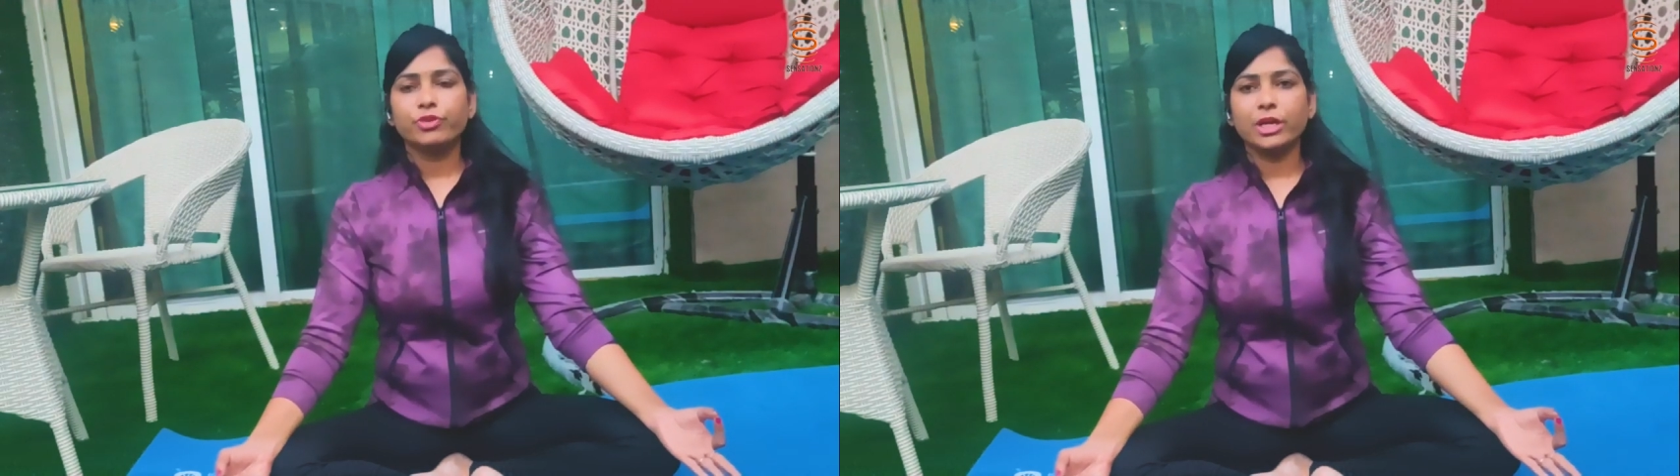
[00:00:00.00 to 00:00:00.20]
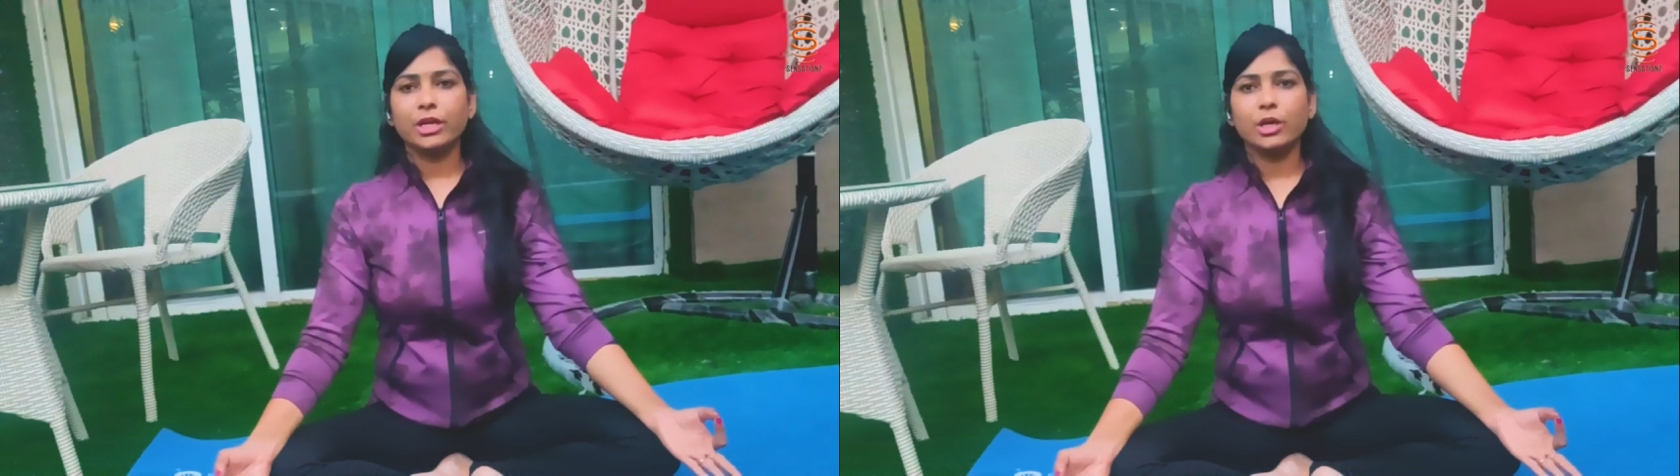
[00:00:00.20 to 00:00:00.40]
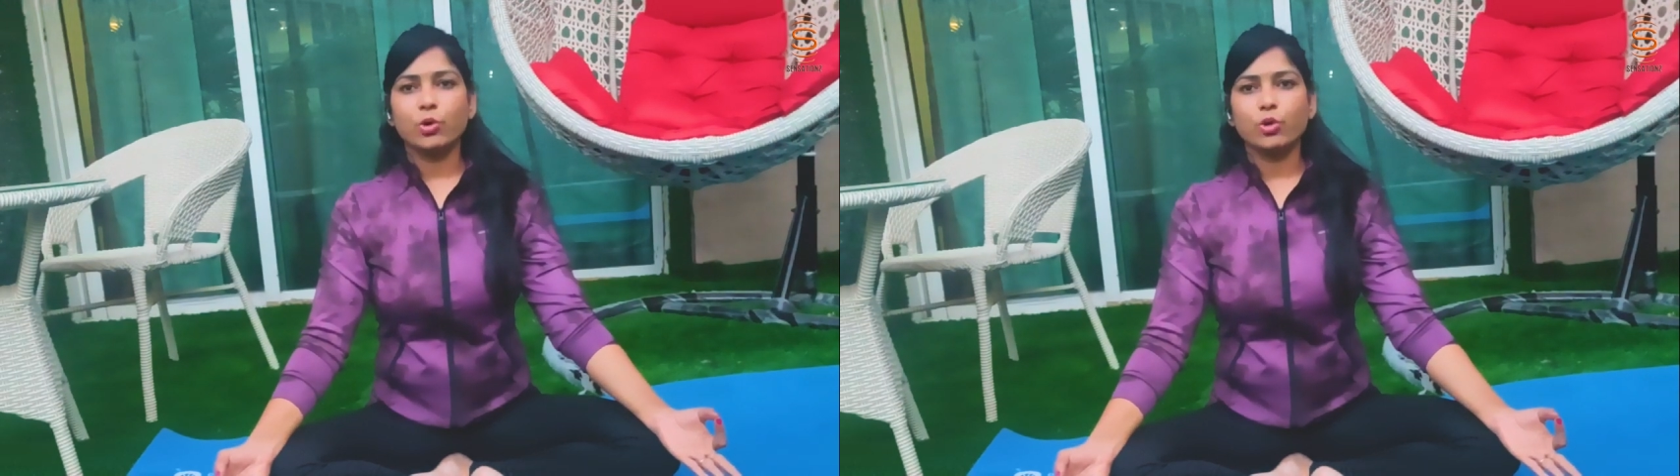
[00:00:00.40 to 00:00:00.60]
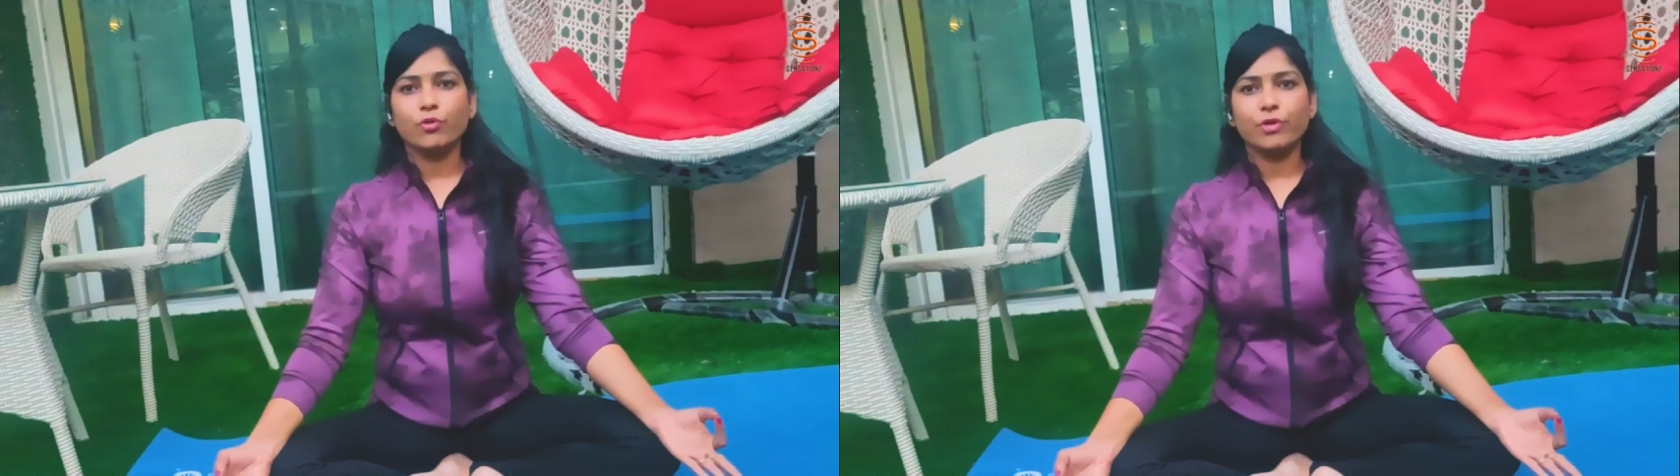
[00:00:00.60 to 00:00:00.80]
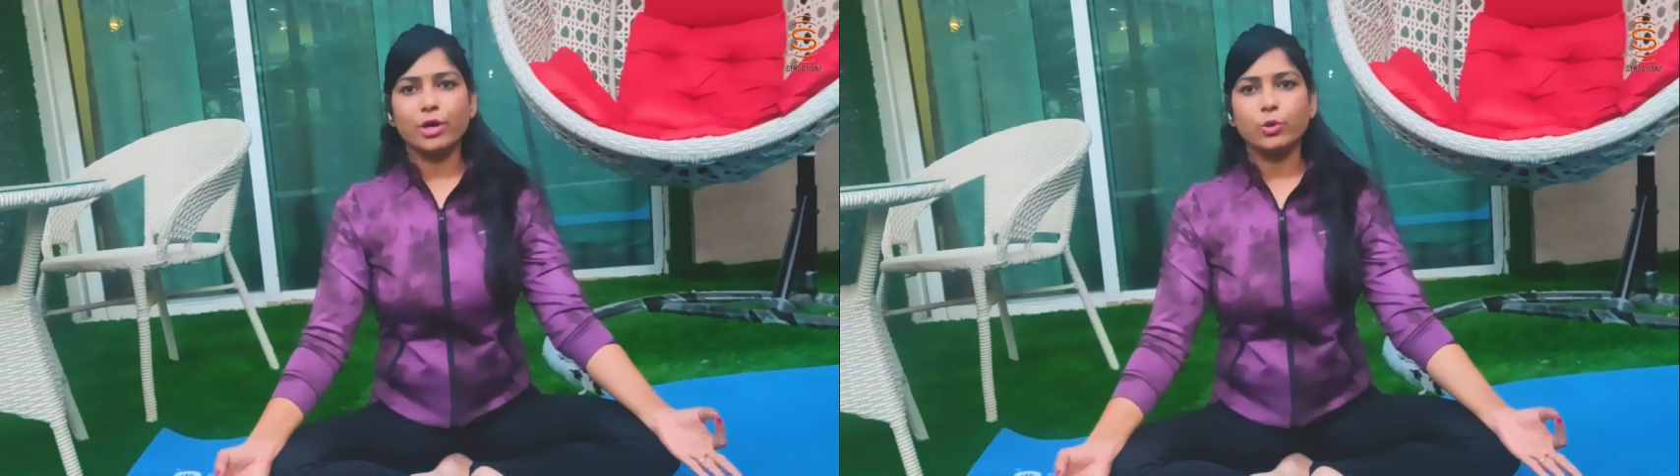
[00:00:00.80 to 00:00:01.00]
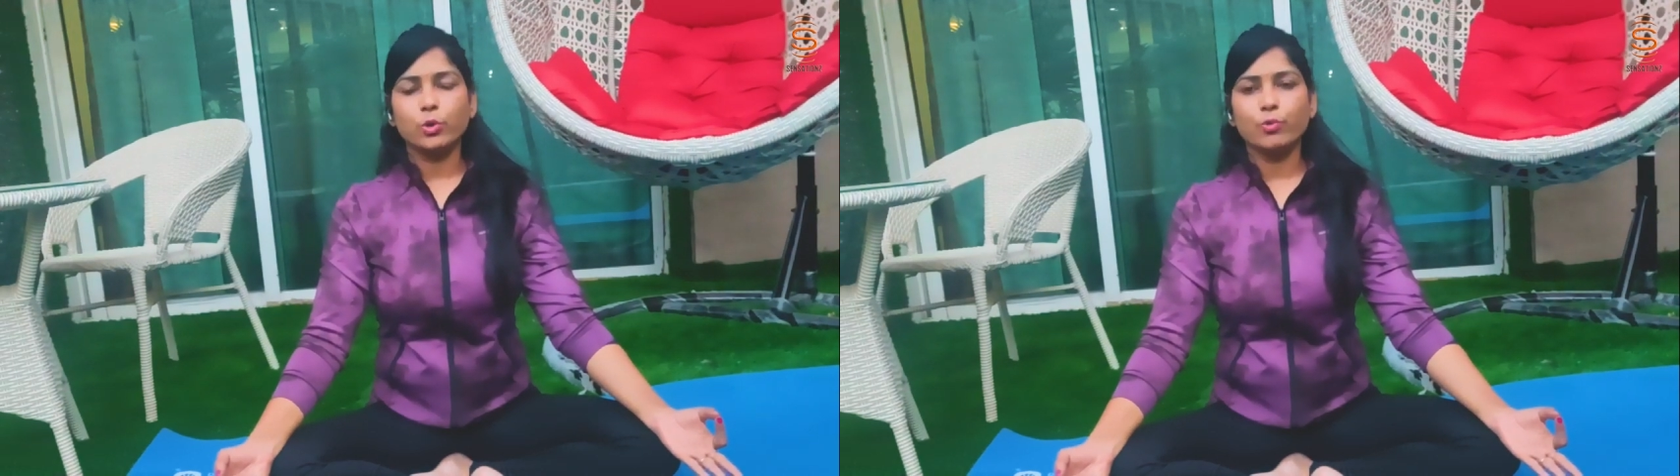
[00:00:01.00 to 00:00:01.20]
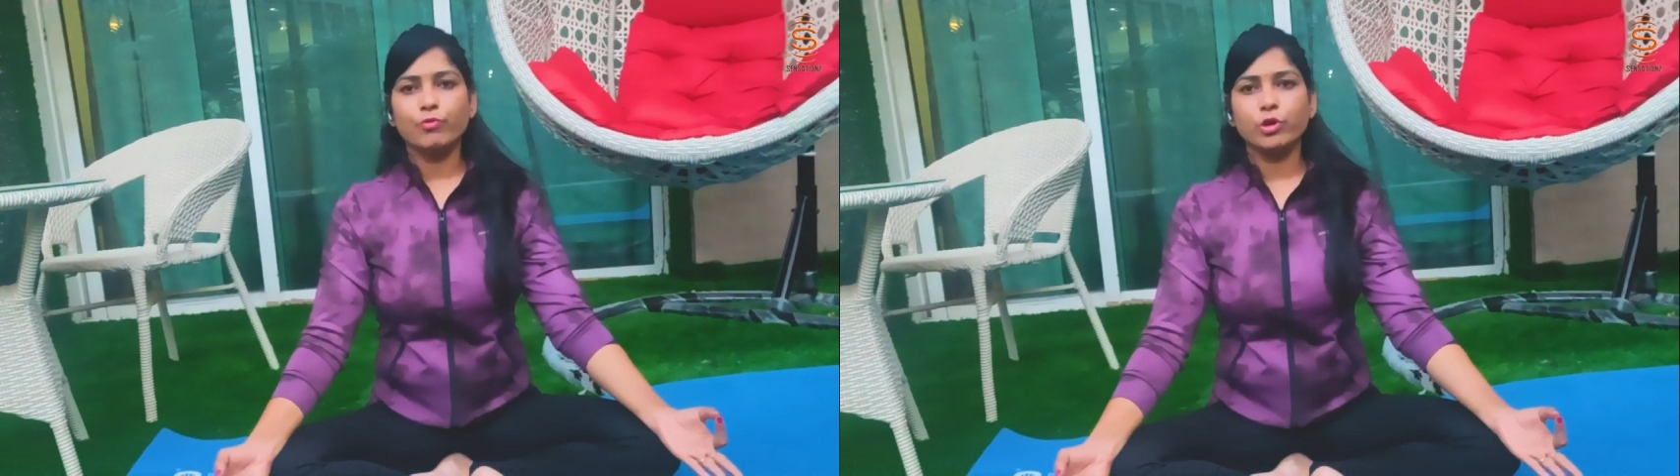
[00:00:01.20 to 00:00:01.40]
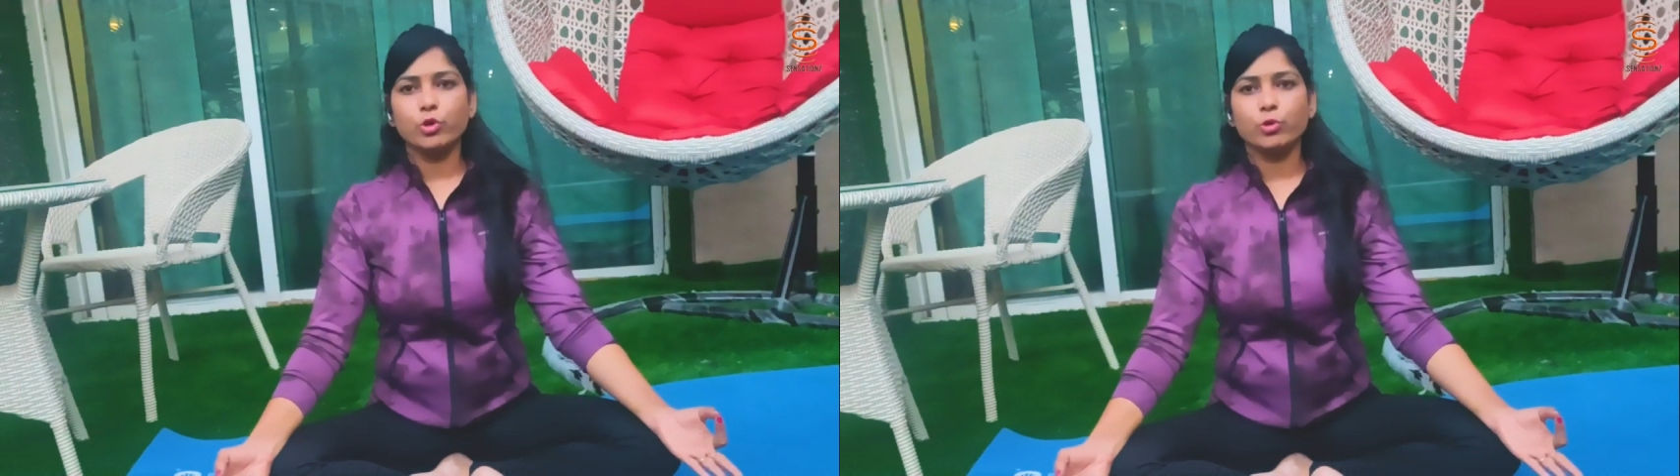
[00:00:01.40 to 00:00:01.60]
10 round of Anulom
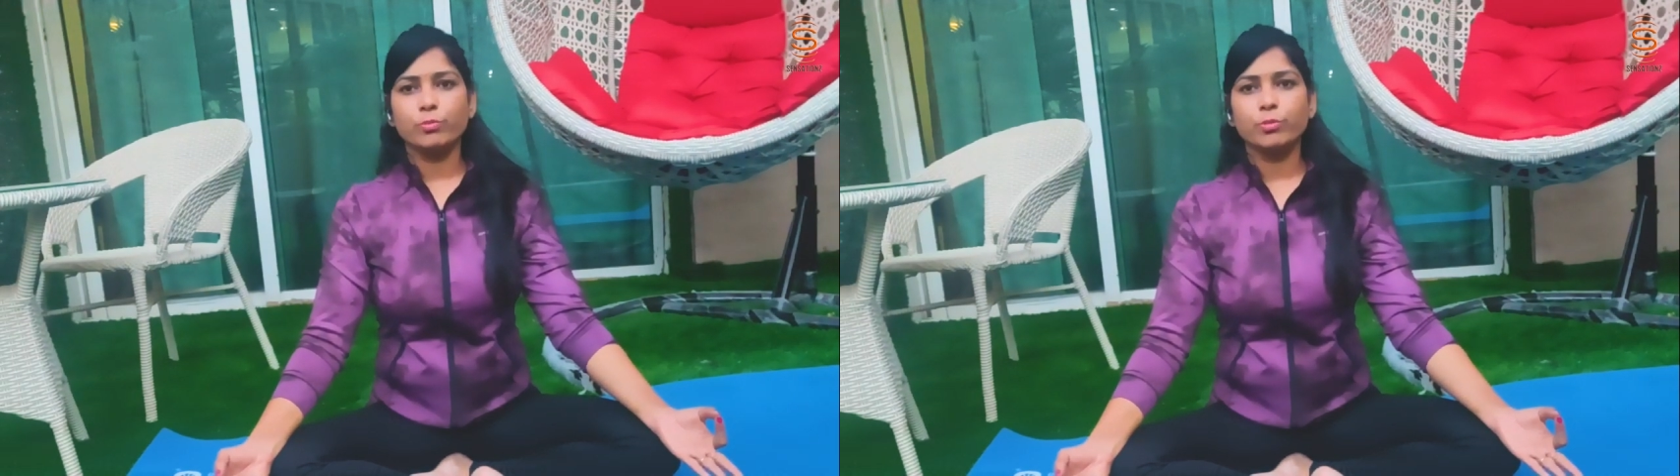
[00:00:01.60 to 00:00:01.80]
Vilom